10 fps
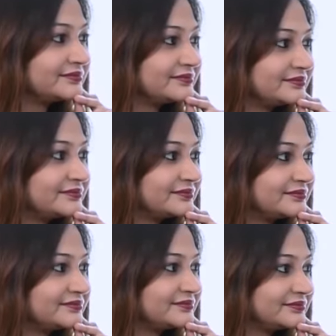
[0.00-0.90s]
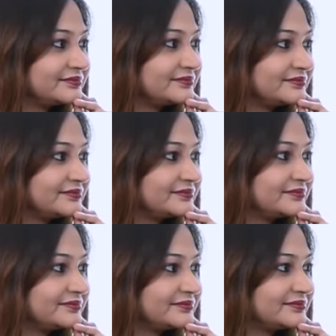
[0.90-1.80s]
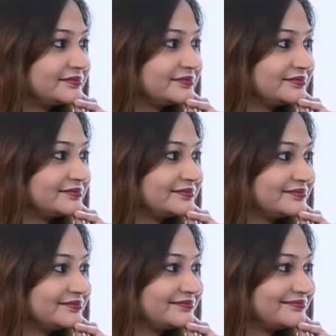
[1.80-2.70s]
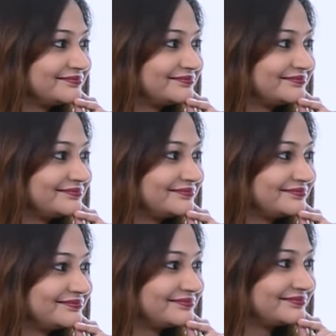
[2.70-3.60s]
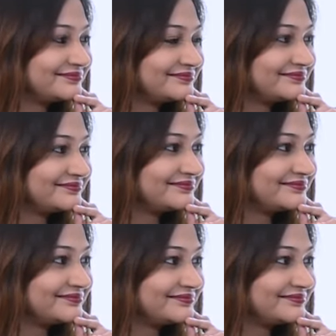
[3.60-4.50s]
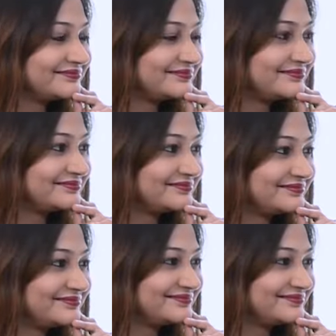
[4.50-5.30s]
(silent)